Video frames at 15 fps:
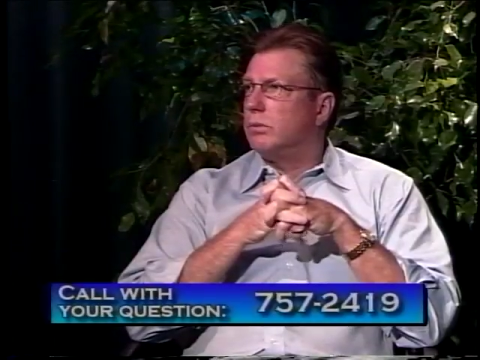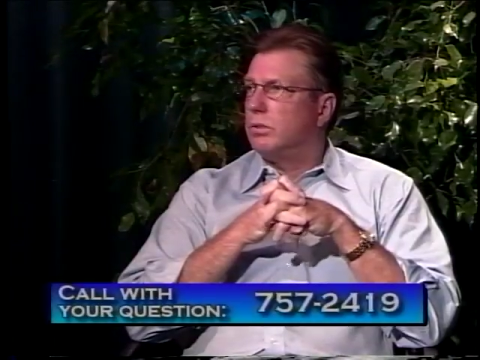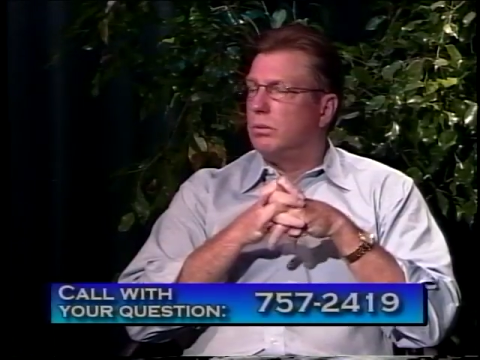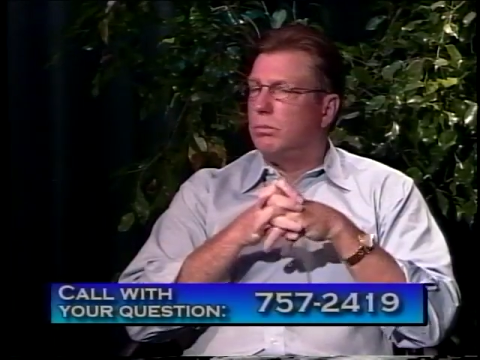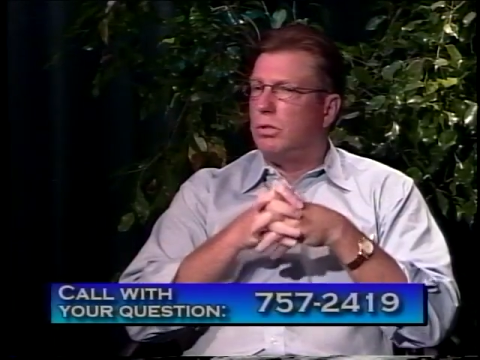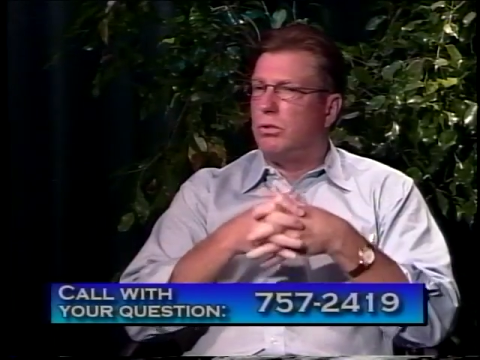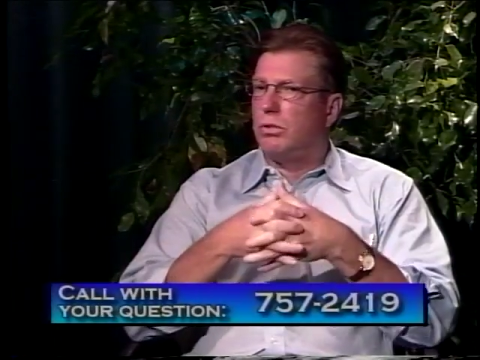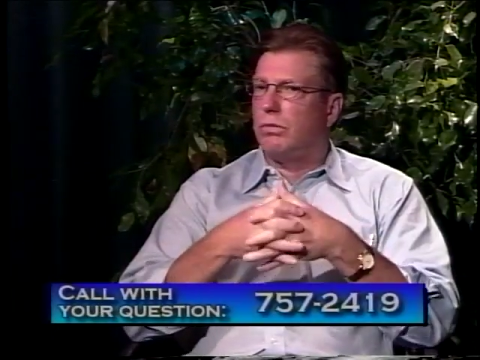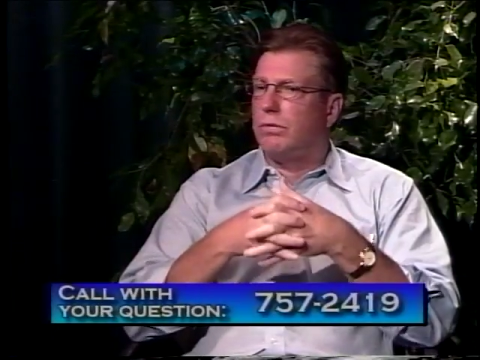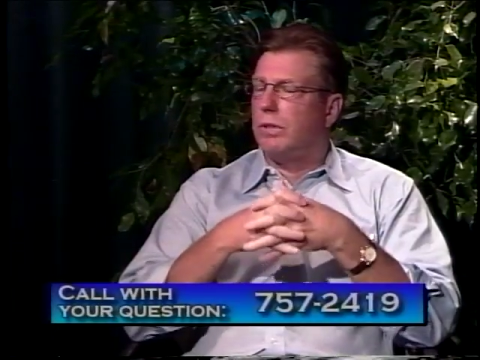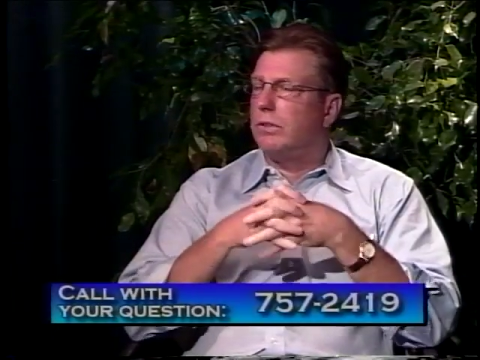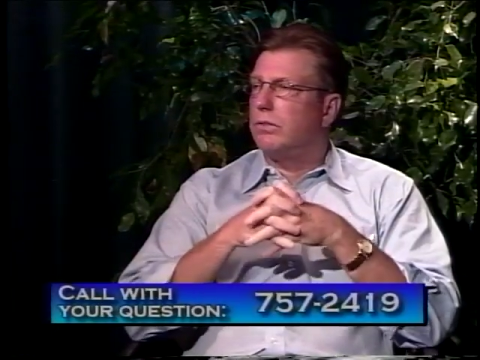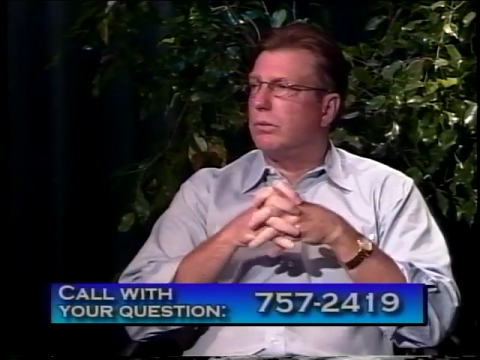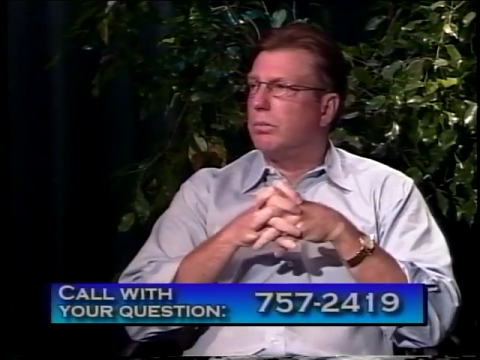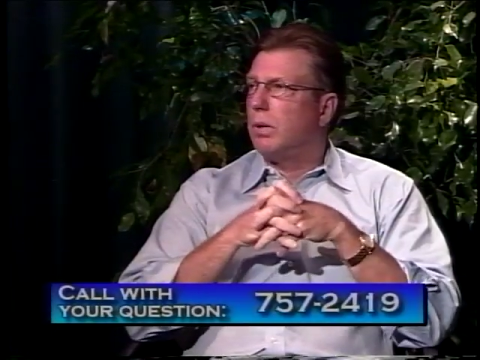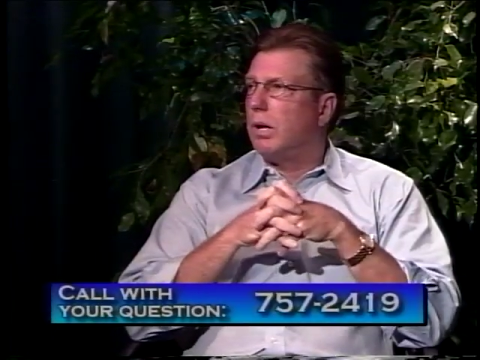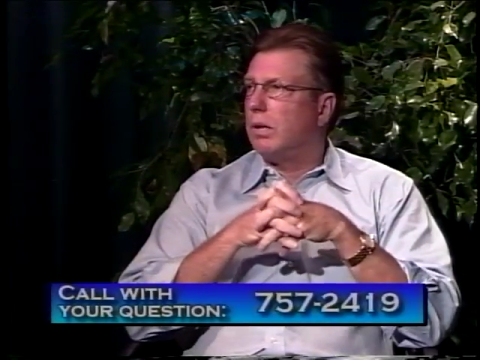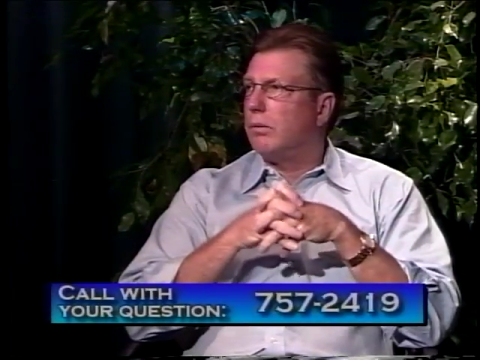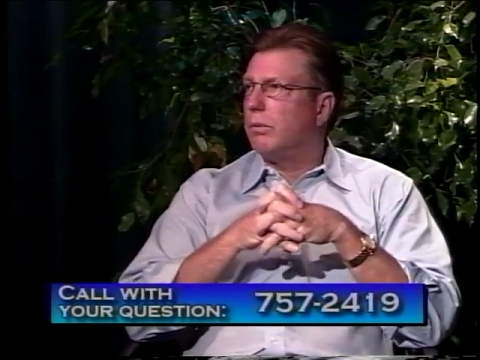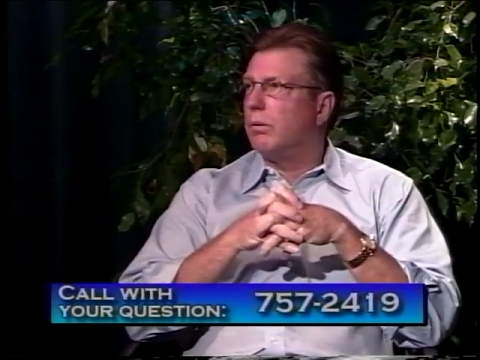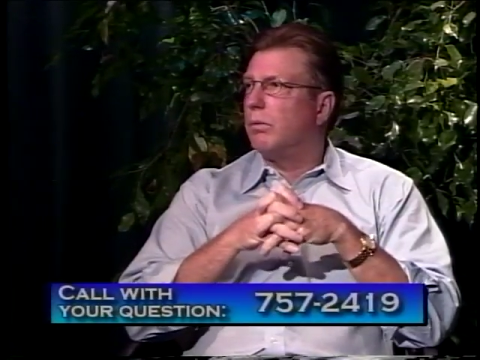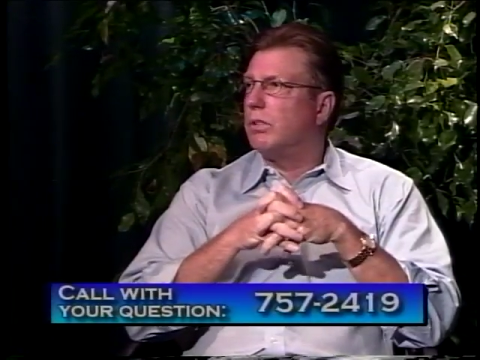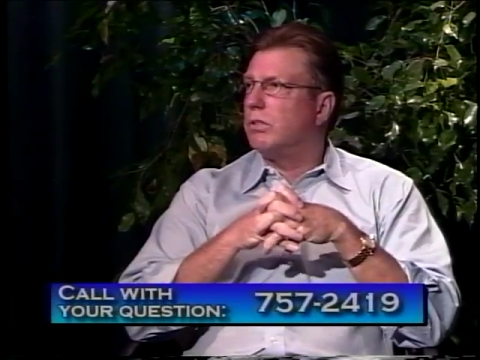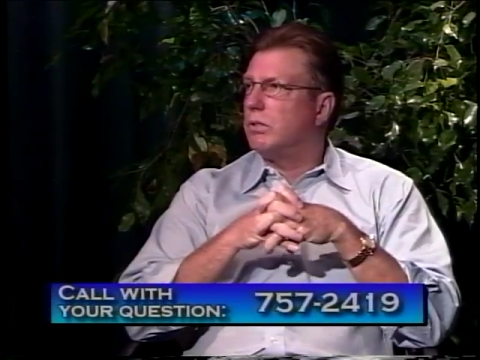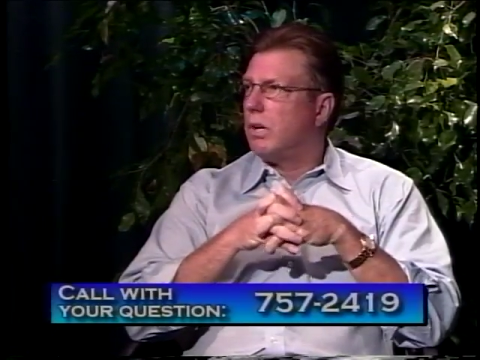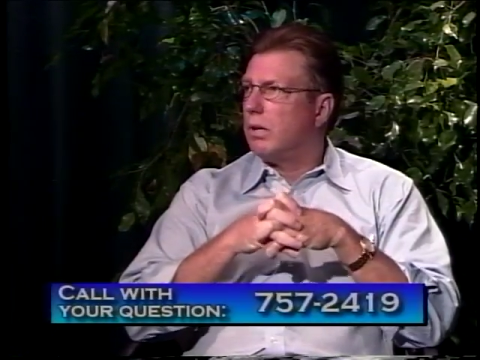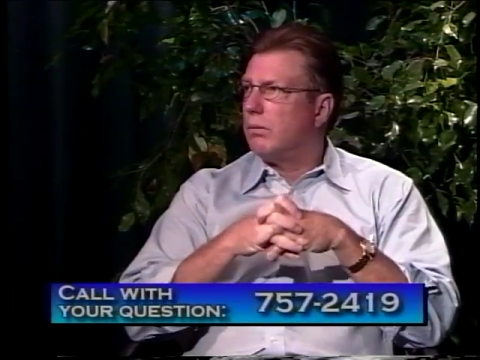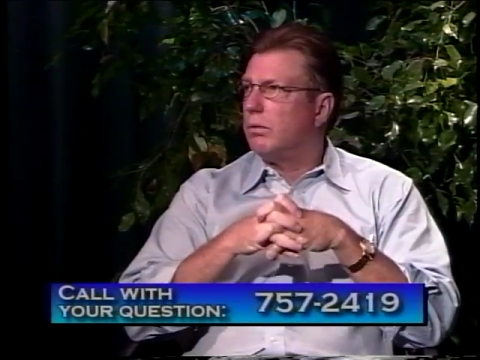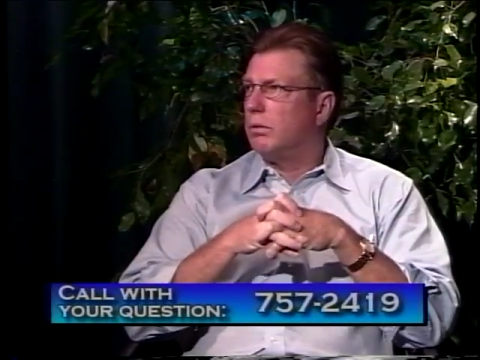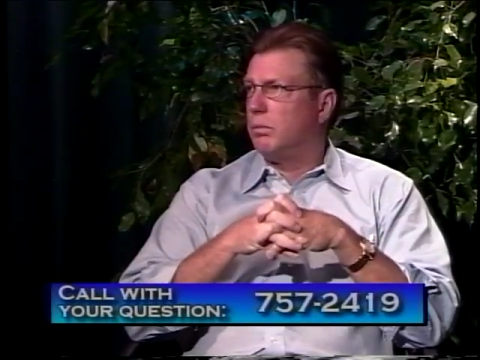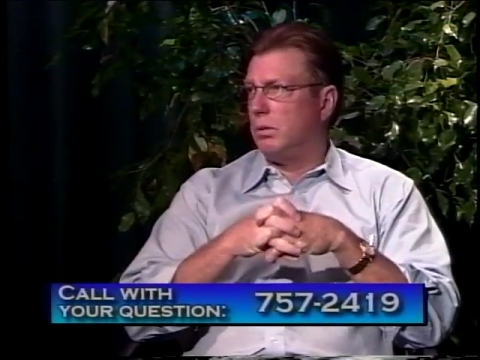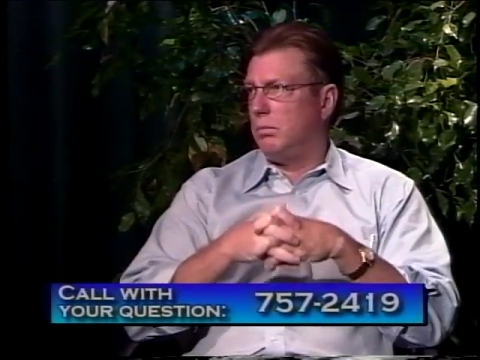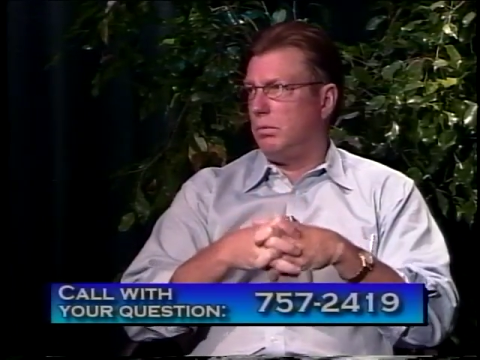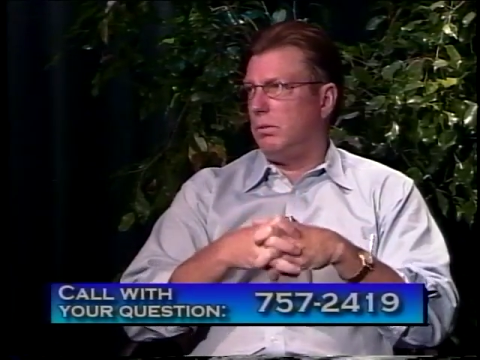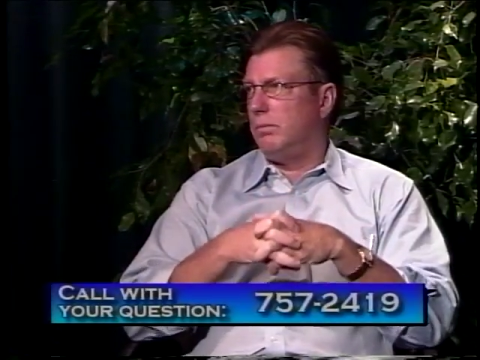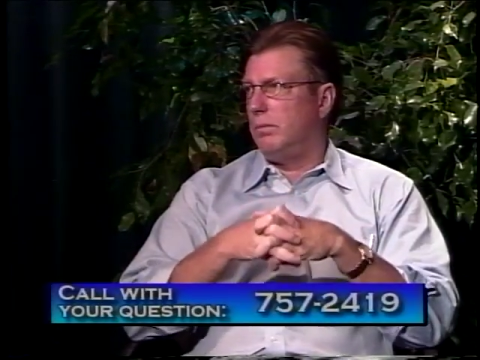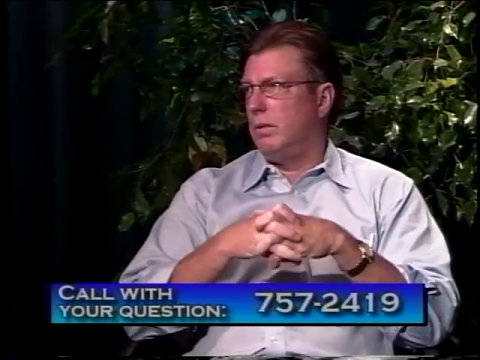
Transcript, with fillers: So mutual funds are probably where we start with people.